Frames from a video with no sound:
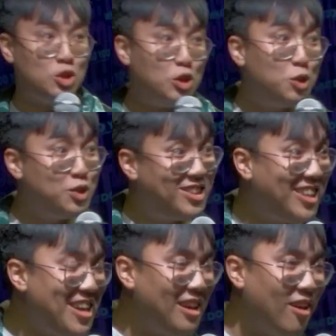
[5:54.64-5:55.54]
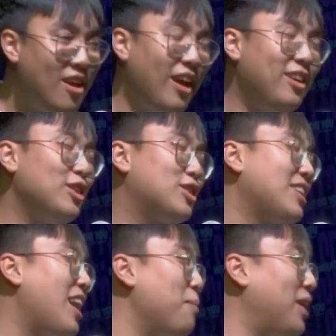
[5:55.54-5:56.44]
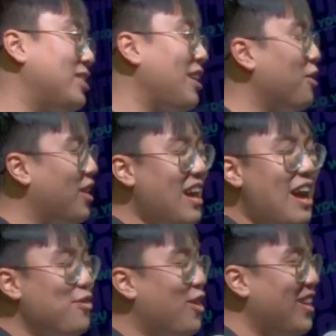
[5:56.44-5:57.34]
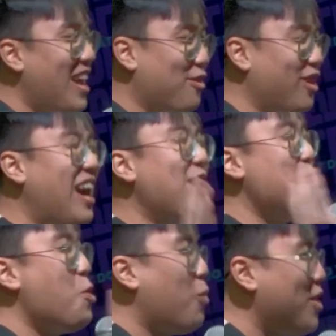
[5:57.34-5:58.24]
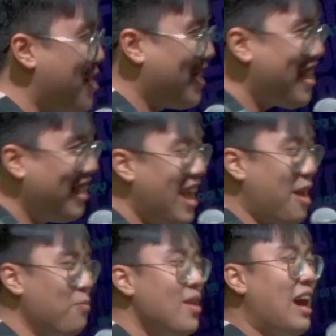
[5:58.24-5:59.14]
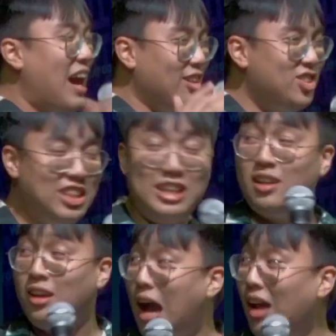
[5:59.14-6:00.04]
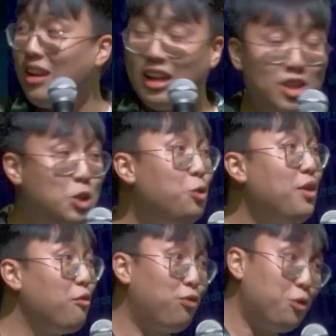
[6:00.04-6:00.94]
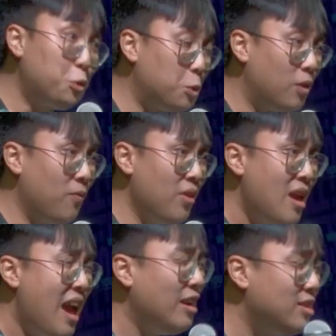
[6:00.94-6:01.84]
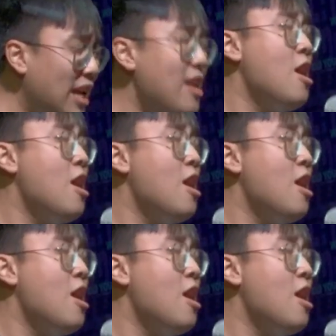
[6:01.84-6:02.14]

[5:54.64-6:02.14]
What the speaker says: you see? And this time I said, okay, I've got it. I know what you're getting at. I see another durian fruit. And he said,